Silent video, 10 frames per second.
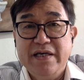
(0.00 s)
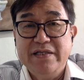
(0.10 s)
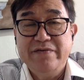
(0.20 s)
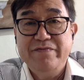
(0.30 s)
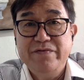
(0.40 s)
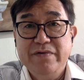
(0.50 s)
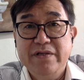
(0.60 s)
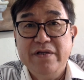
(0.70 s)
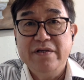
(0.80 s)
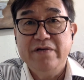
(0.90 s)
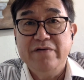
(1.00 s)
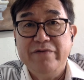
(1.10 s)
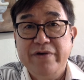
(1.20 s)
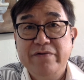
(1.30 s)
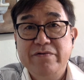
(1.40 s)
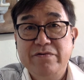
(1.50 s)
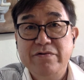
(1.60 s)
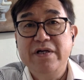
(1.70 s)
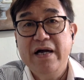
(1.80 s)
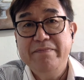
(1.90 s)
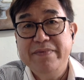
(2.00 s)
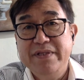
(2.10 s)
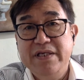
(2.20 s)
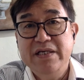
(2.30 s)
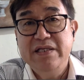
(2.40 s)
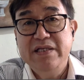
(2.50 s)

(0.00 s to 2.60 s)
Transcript: that if you are not a real good company,